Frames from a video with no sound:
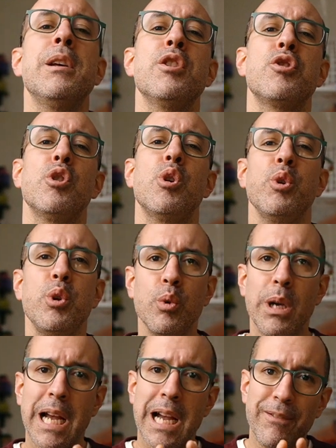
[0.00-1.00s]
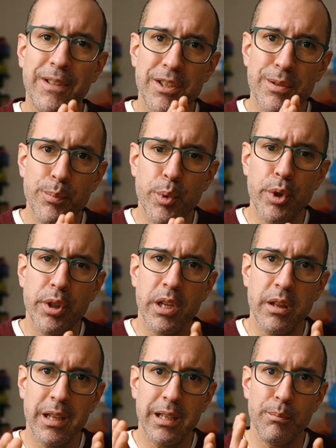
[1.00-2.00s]
so you have the
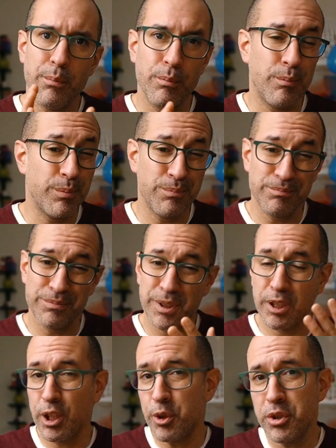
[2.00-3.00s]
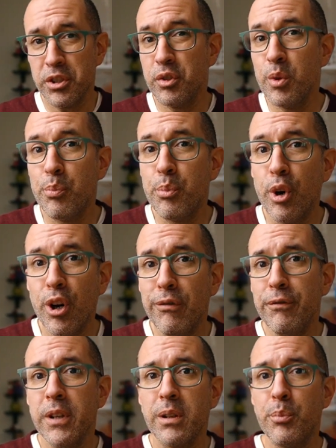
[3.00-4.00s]
smoothest and closest to
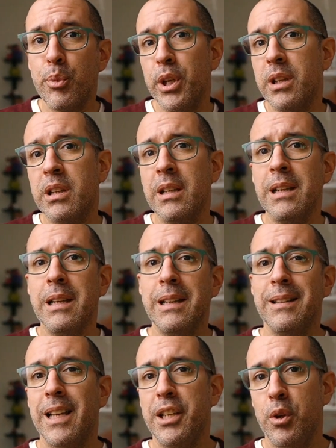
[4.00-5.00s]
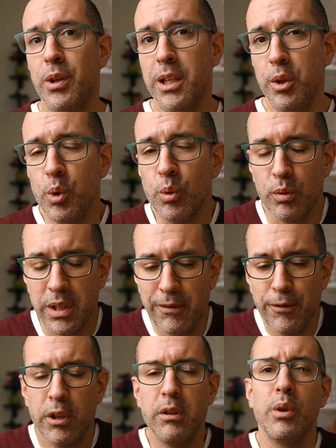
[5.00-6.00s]
perfect print that you can do
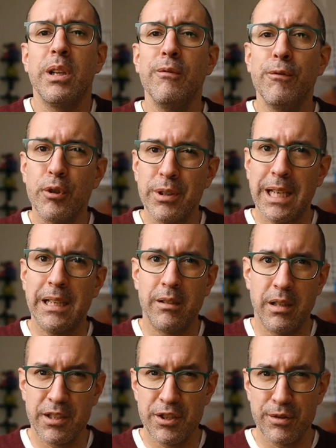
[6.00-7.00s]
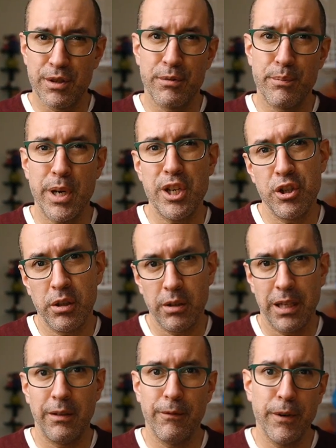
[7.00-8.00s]
if you're looking for that
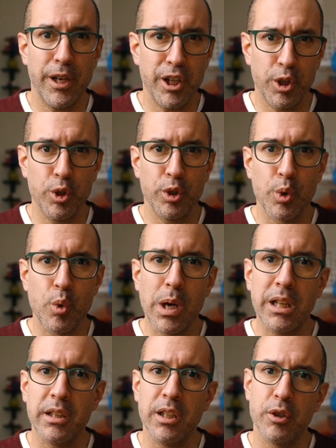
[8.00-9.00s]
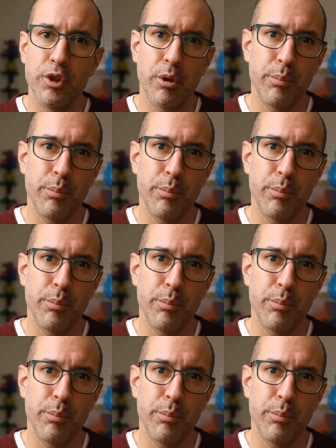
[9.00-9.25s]
special and very good quality on your